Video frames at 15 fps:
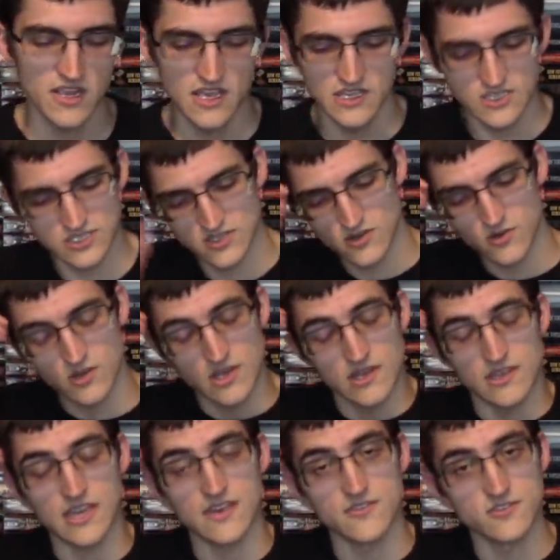So,
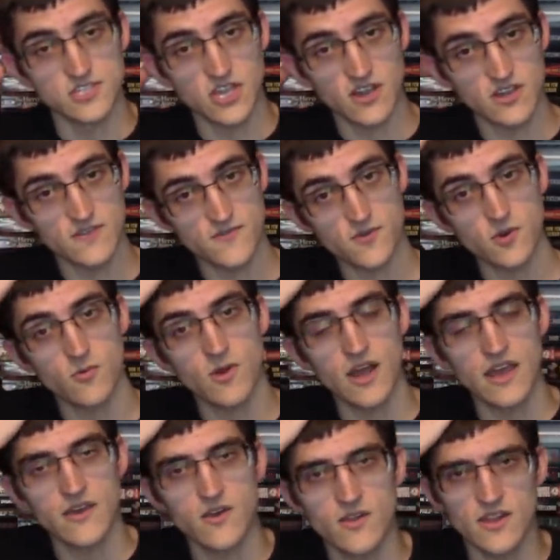yeah, they're talking for a
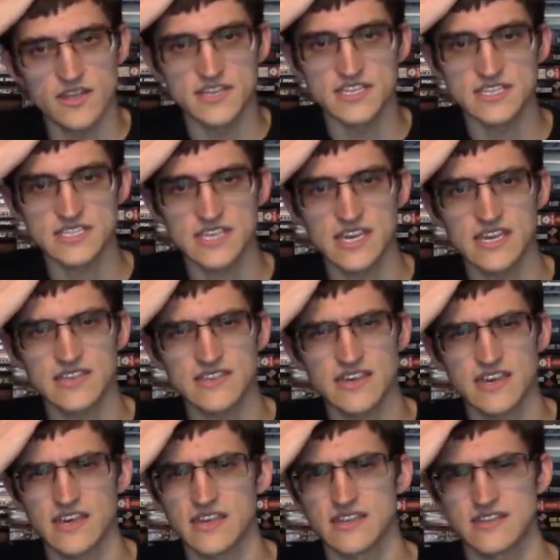while, and he's saying
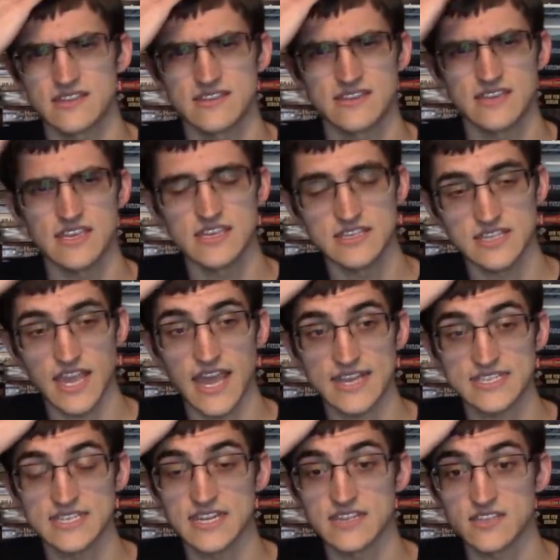that he's
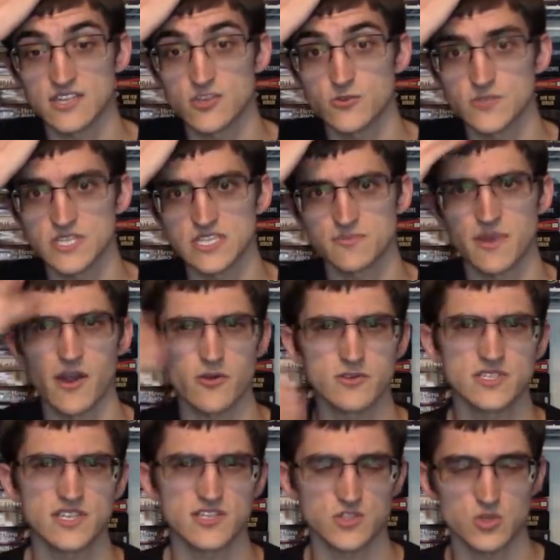accidentally using his powers
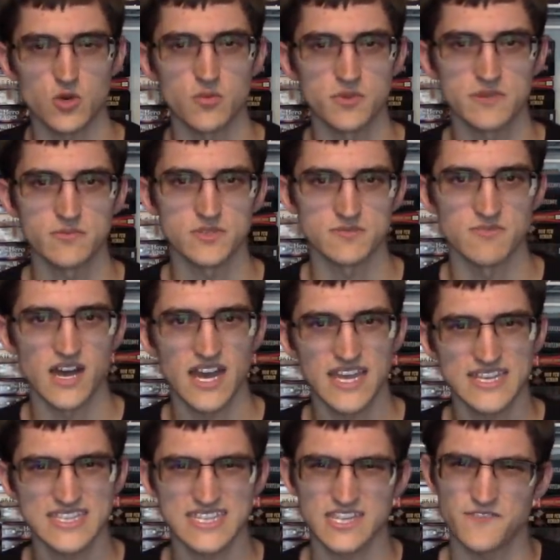to control people's
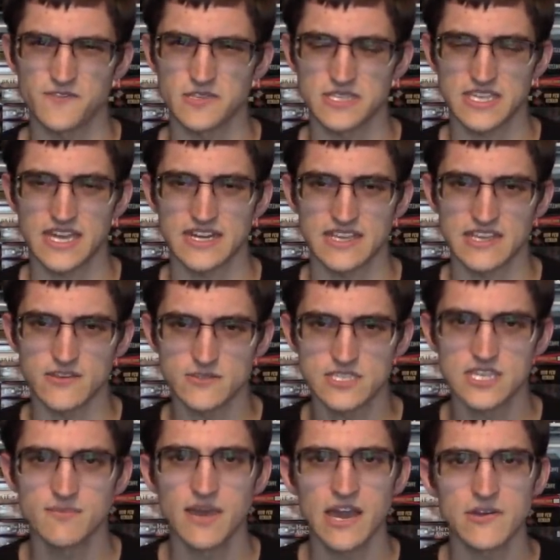minds, and he feels kind of guilty
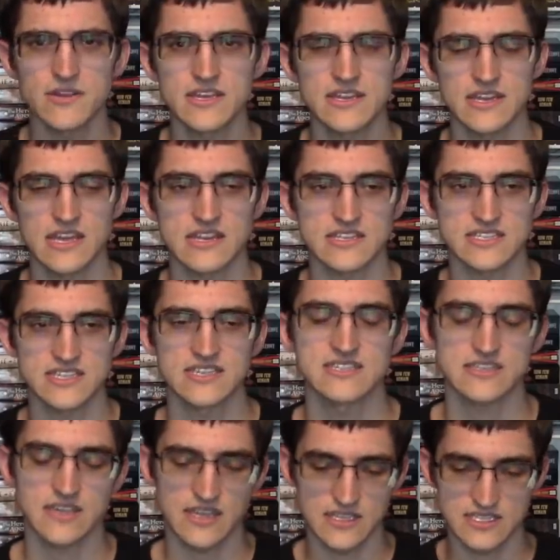about it, and Anna says,
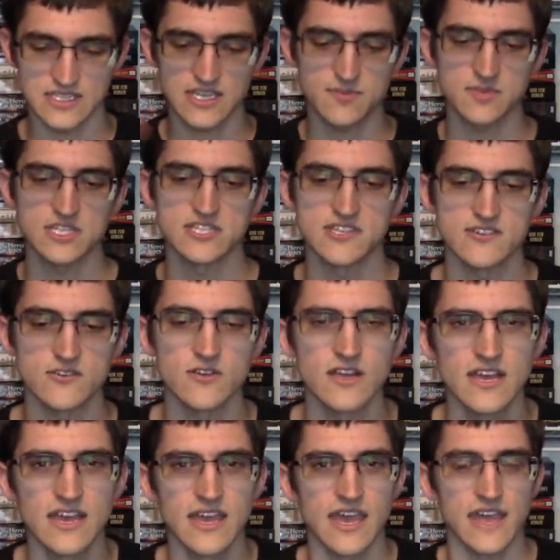eh, it's not a big deal.
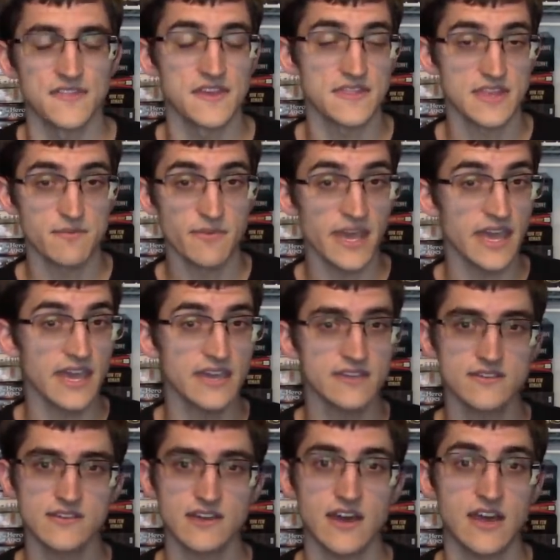And then they
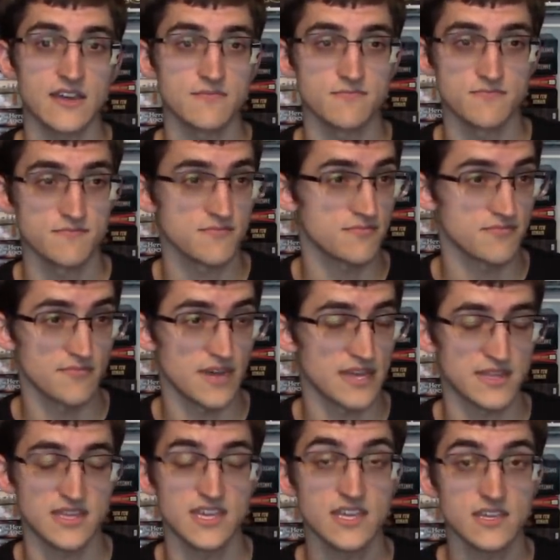bang, I
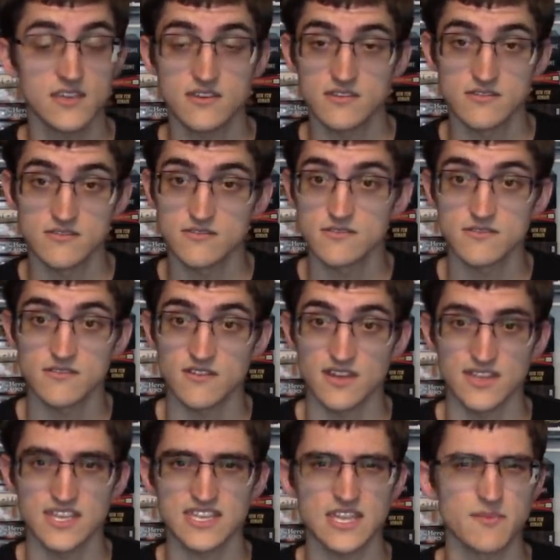think
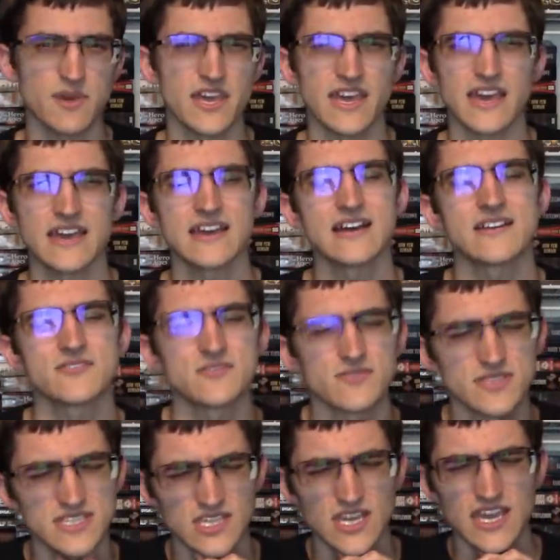they bang, I don't know,
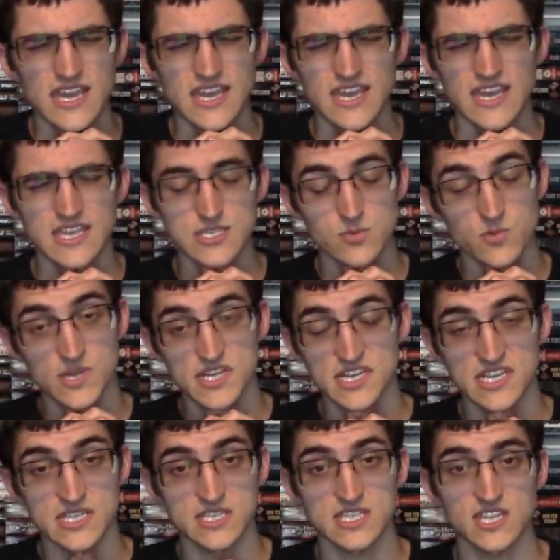it's written
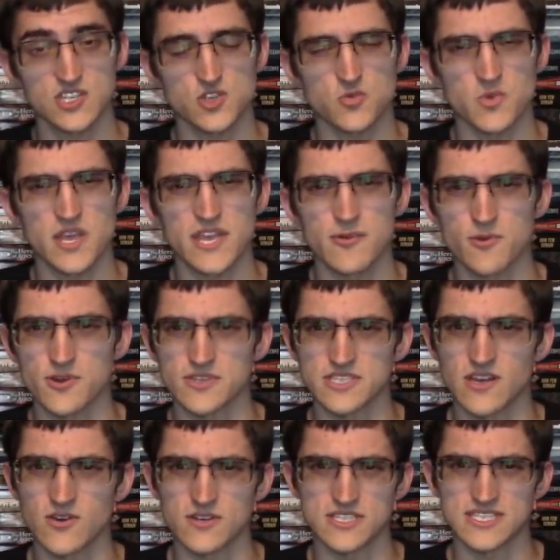in such a way where it's
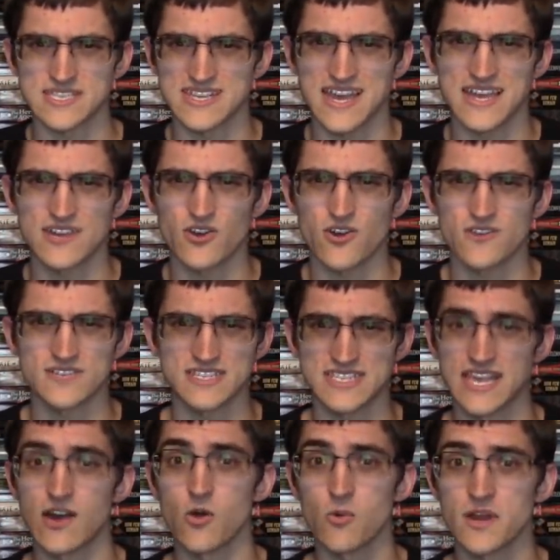honestly kind of hard to
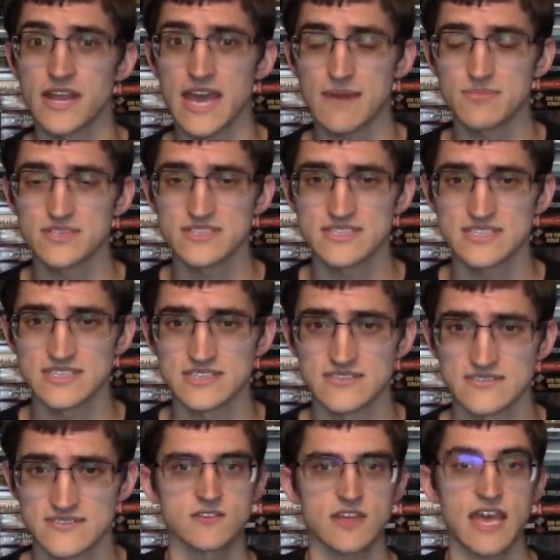tell what happens.
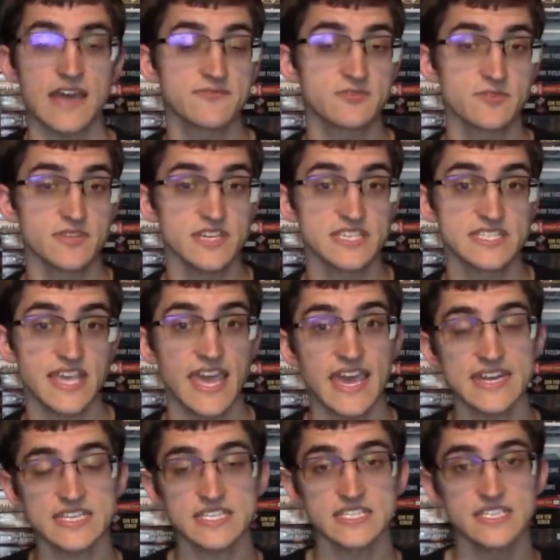After this,
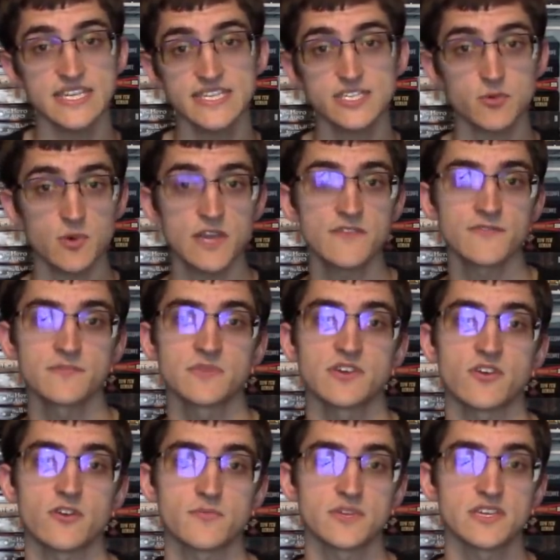Anna sneaks away from the
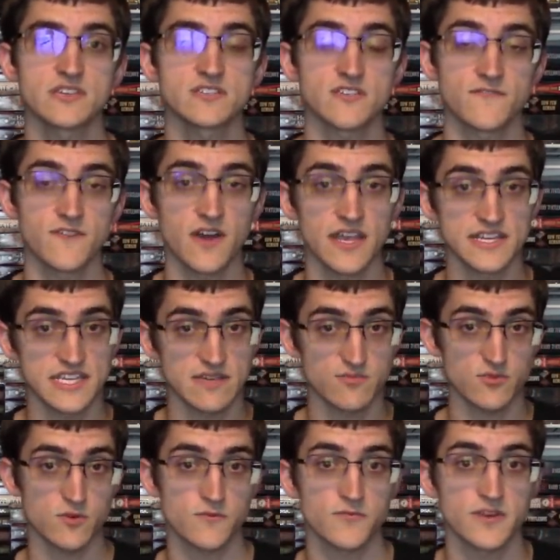army to find
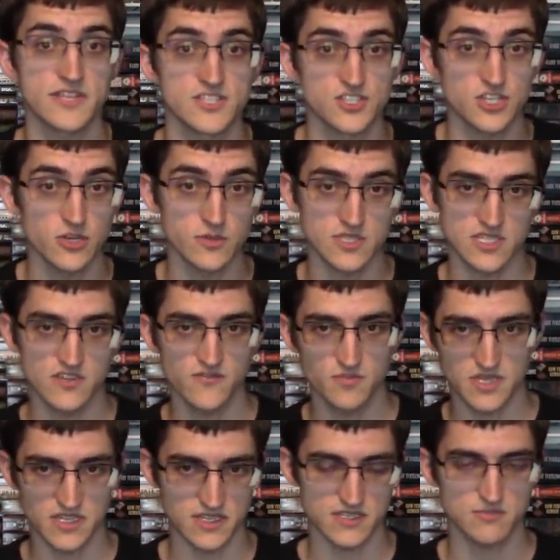Emperor Franz Joseph,
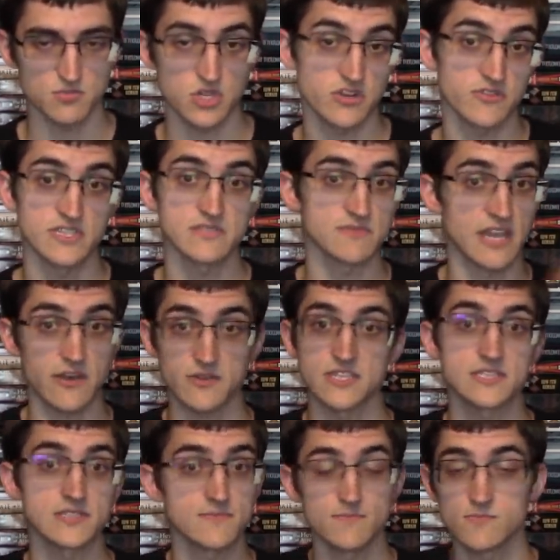because, you know, now
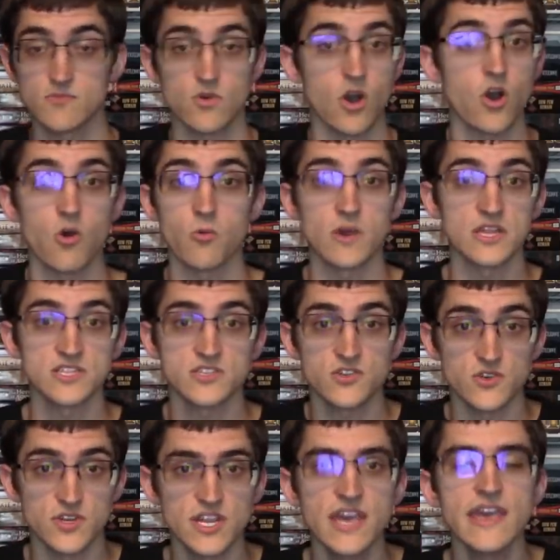he's all well and
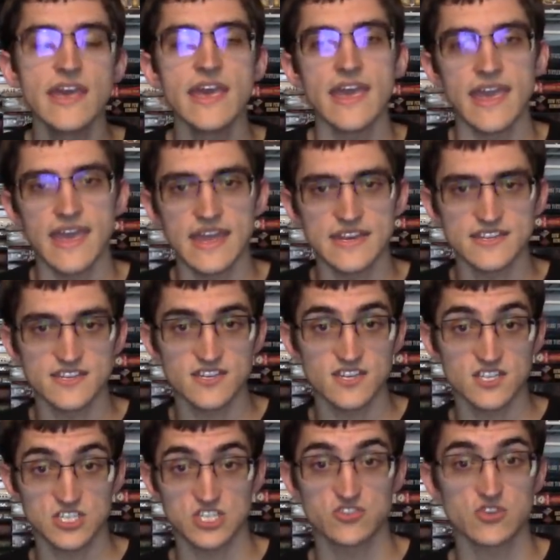good, and
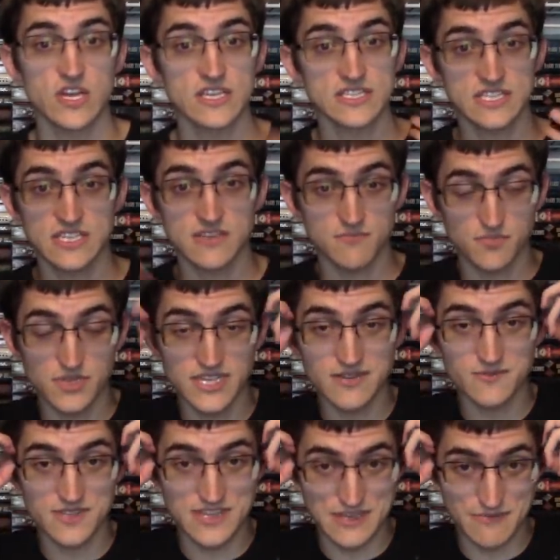she tries to plead
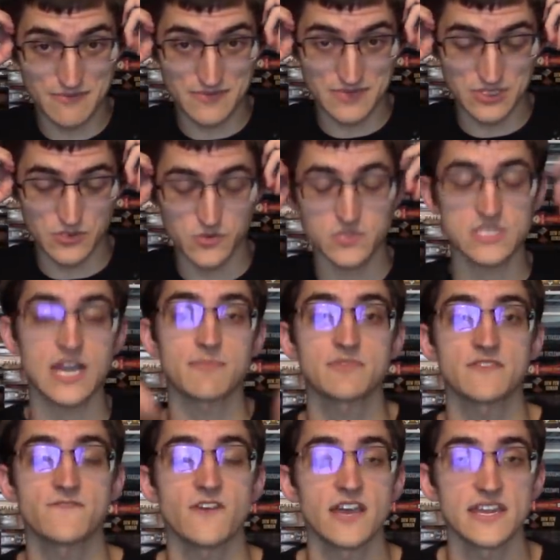with him to stop the
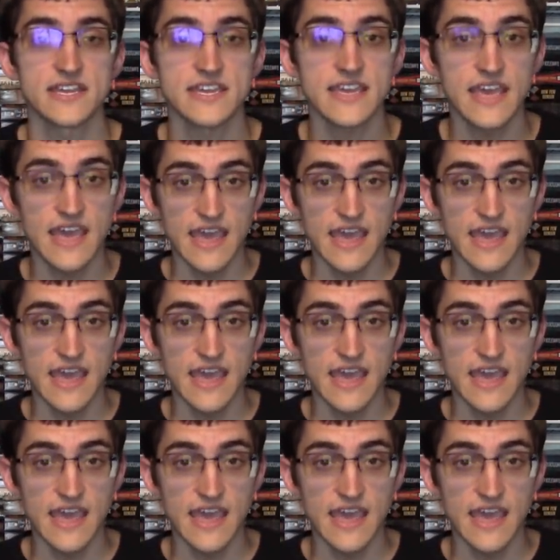fighting.